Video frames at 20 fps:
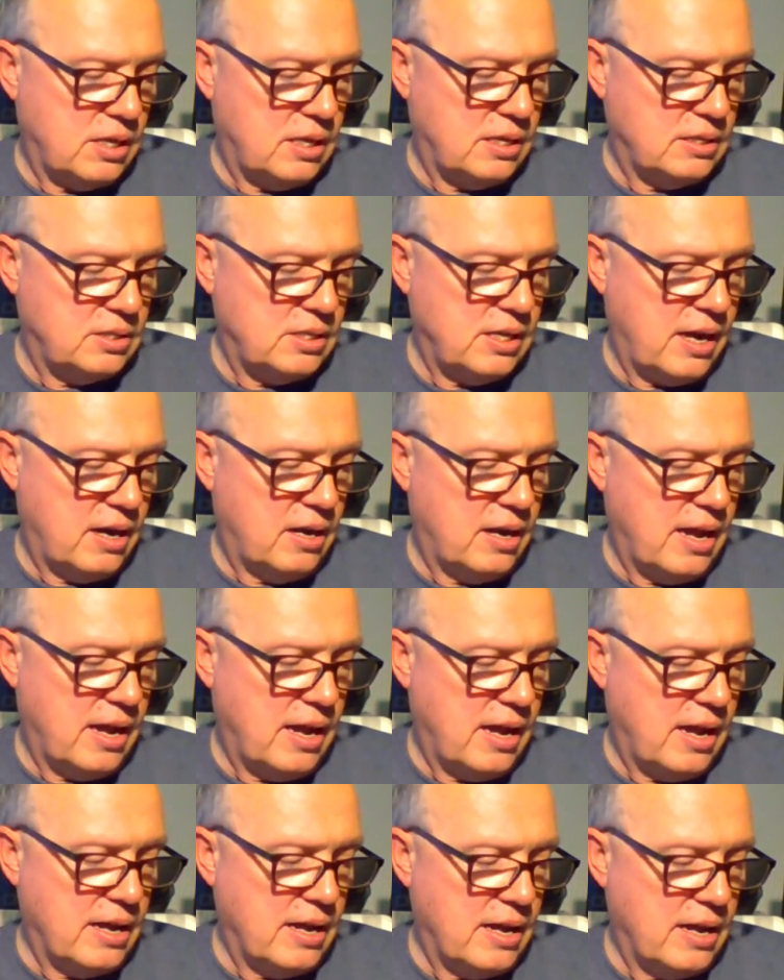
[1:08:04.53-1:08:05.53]
Let's see,
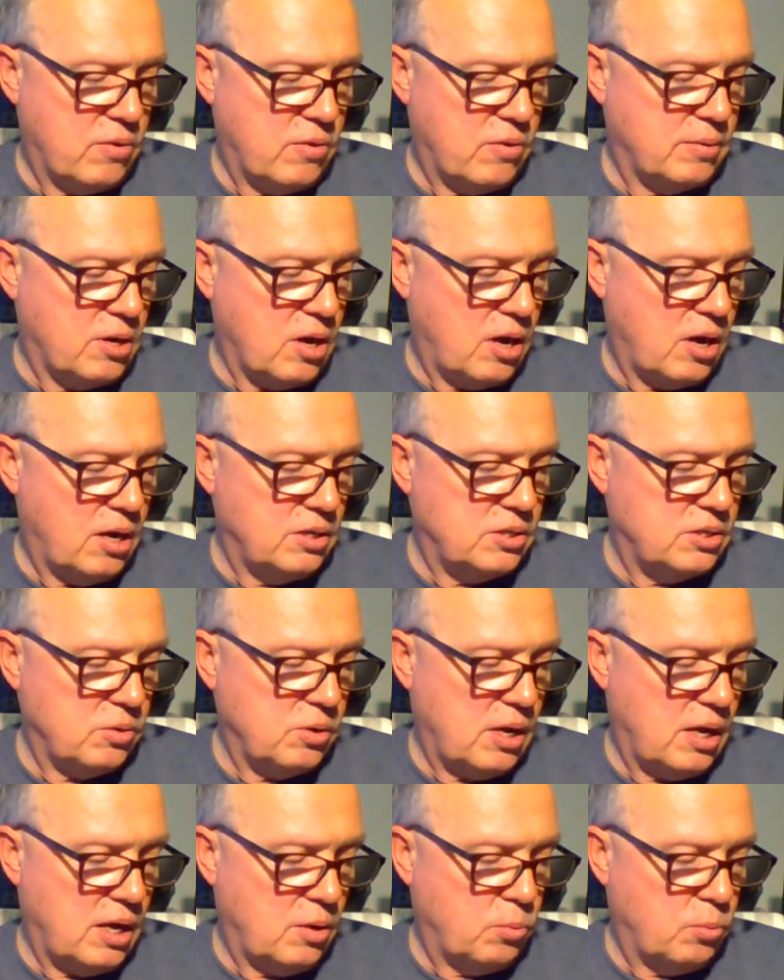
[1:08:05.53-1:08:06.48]
airline credit cards